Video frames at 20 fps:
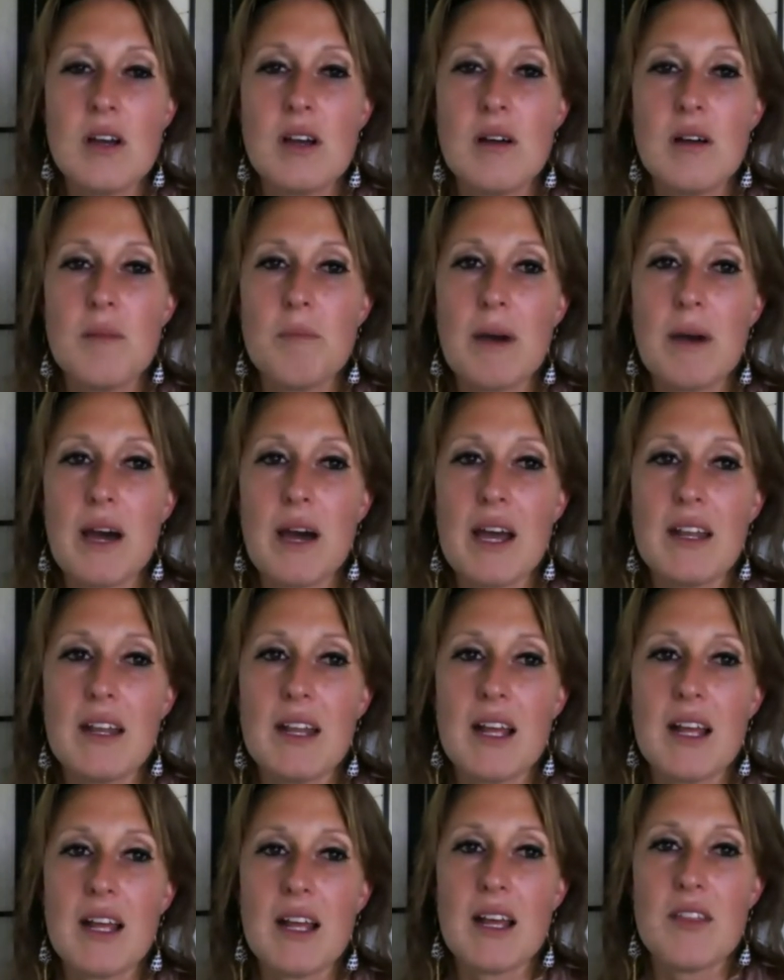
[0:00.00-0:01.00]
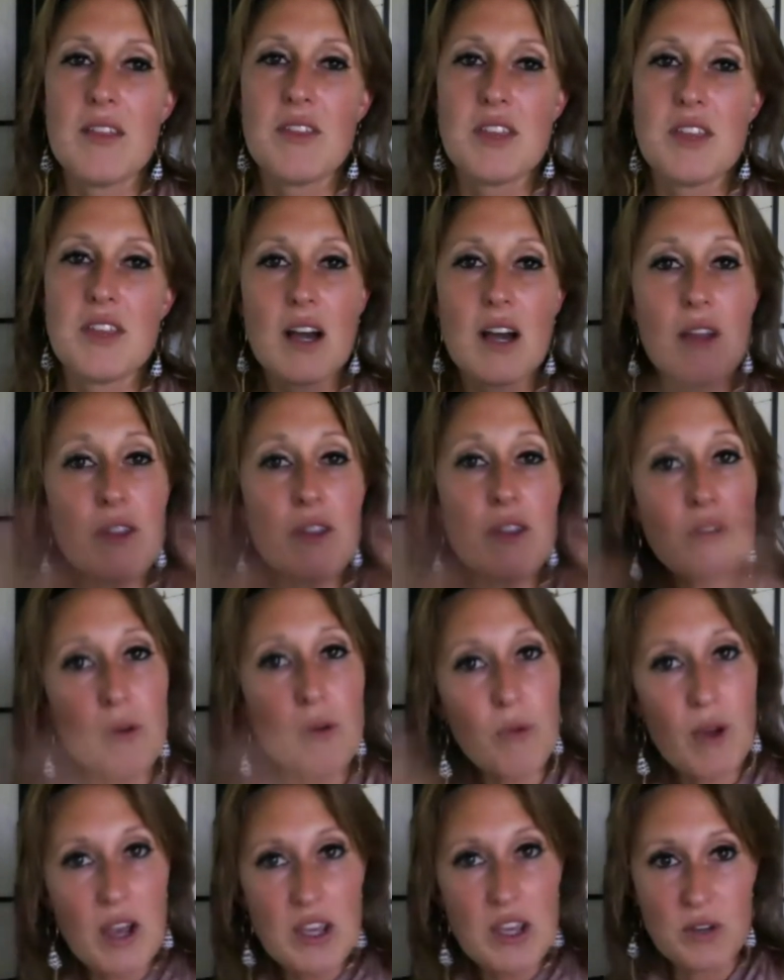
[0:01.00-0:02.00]
But the other
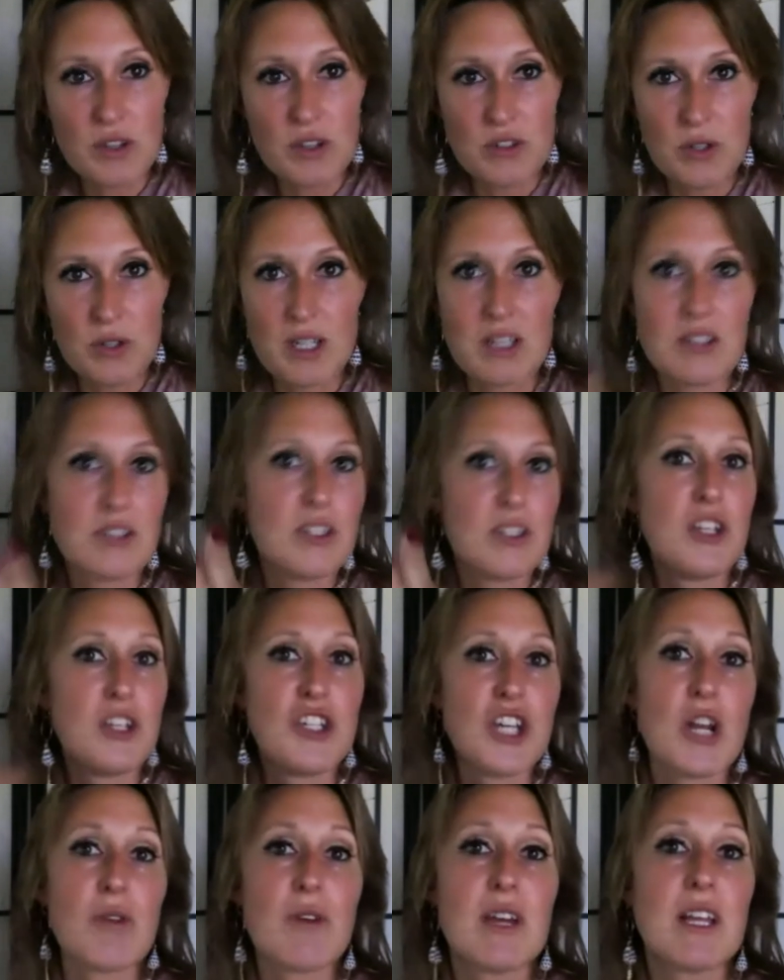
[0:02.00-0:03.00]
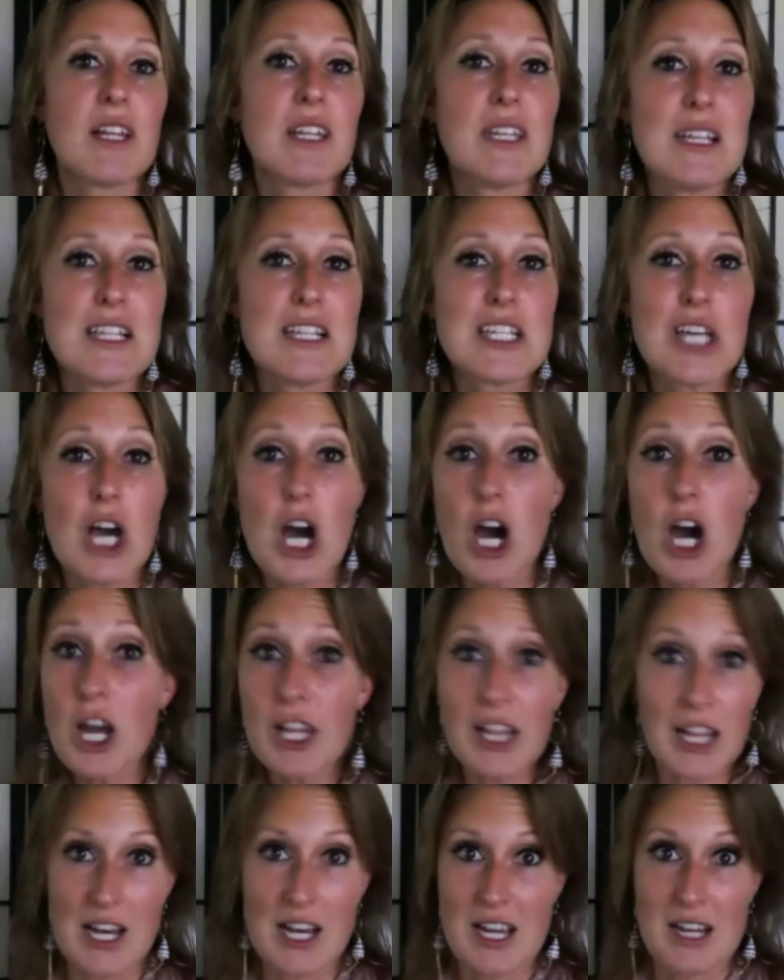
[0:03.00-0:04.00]
way you can do it is to generate leads
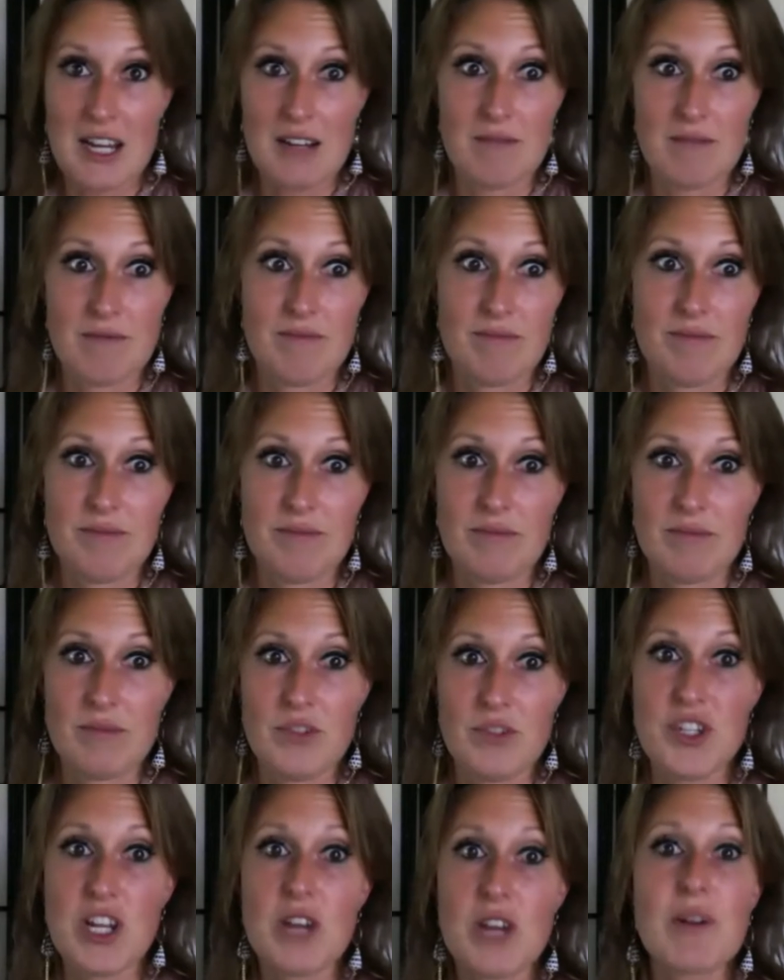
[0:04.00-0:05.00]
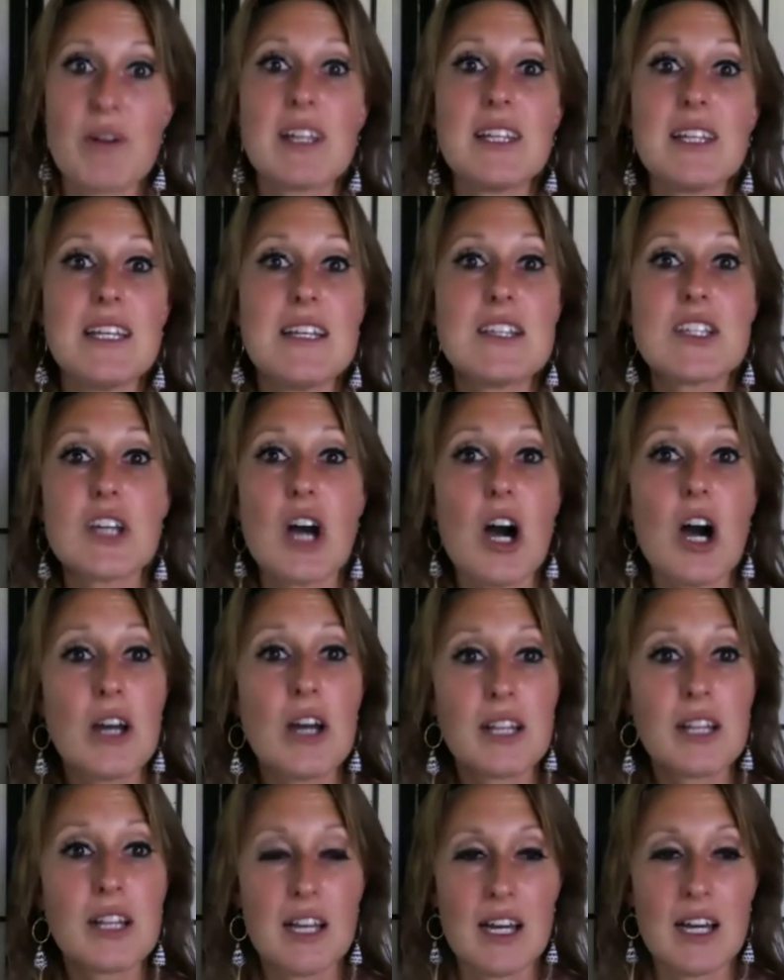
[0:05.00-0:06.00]
online generate leads
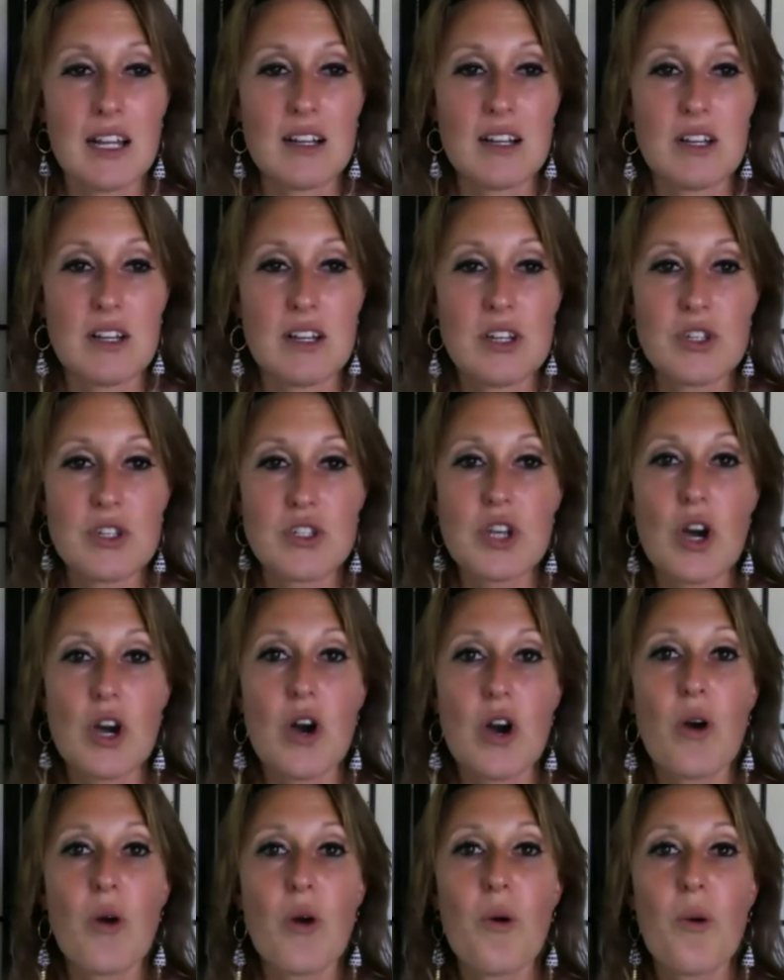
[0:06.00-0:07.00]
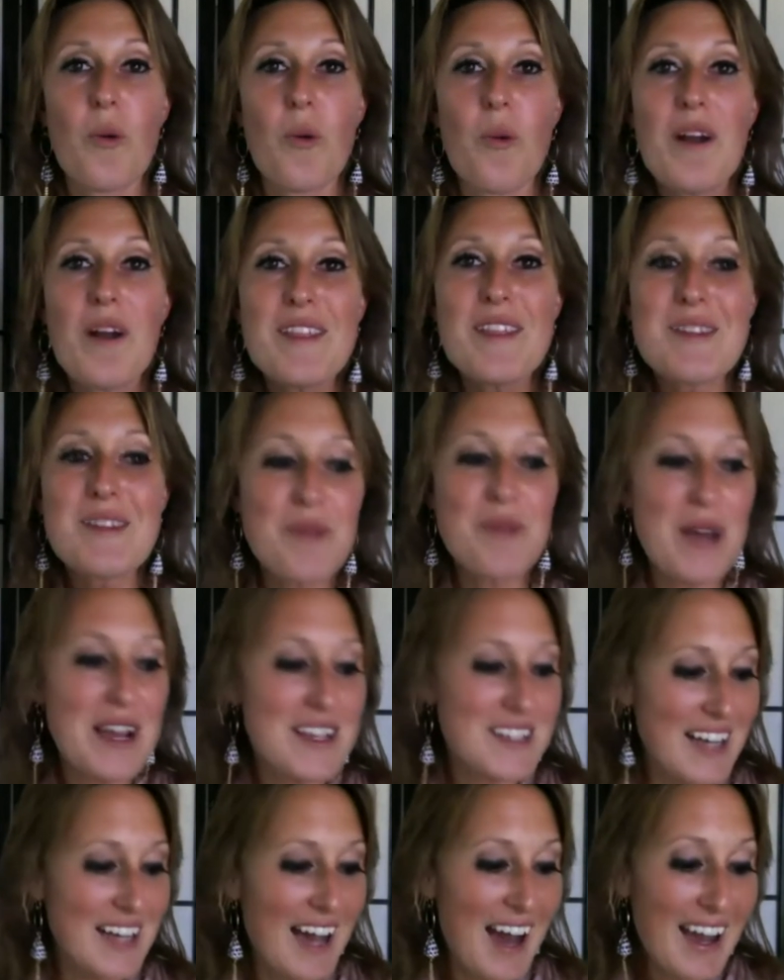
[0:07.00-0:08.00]
online. So one of the ways
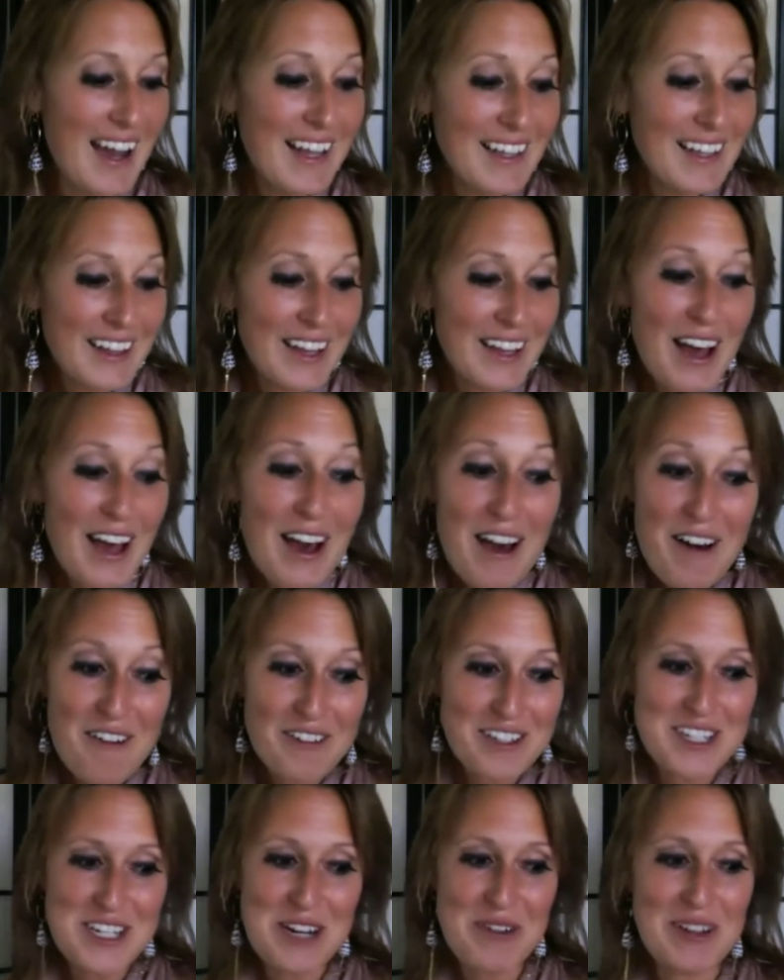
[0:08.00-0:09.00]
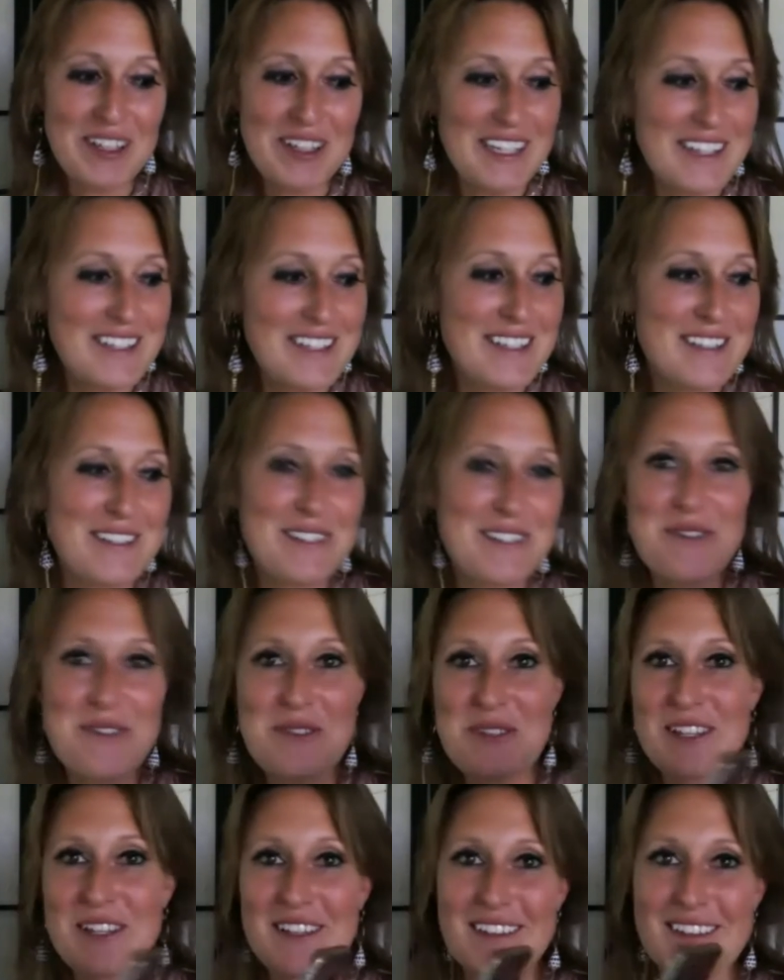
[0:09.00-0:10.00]
that I love to generate leads is
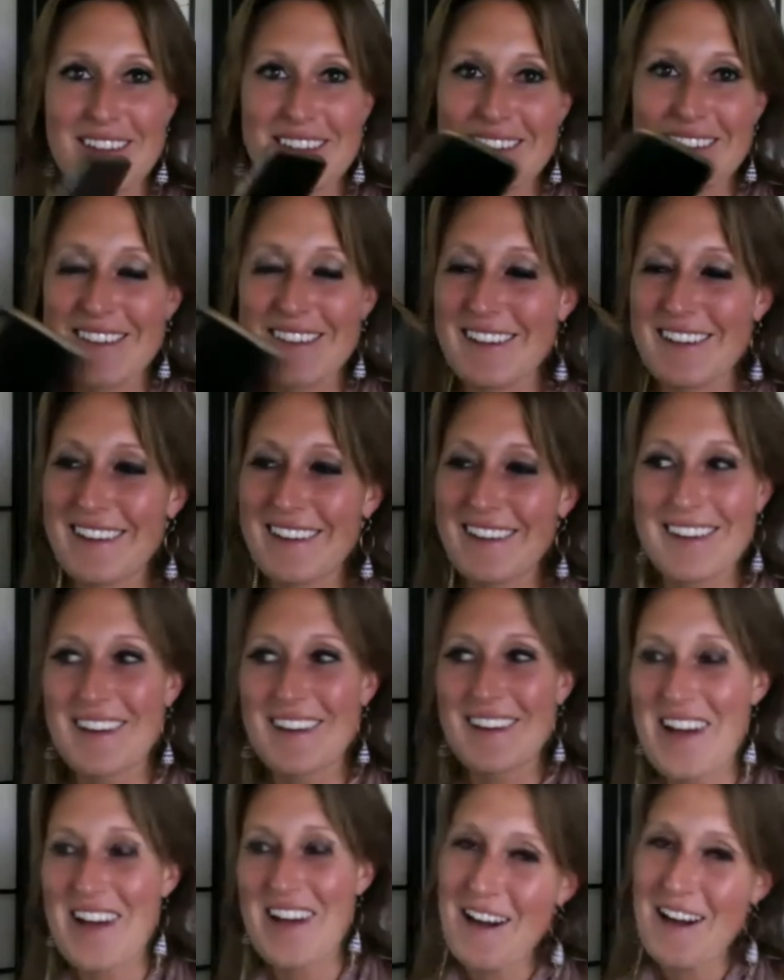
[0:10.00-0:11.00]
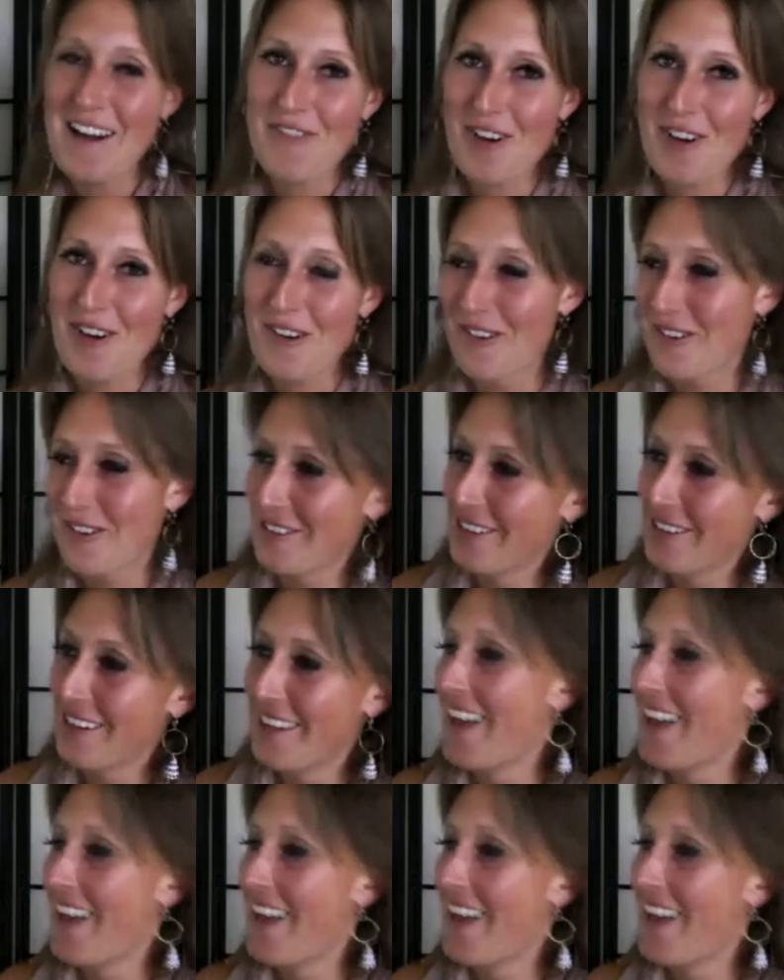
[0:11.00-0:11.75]
using this little thing called my iPhone.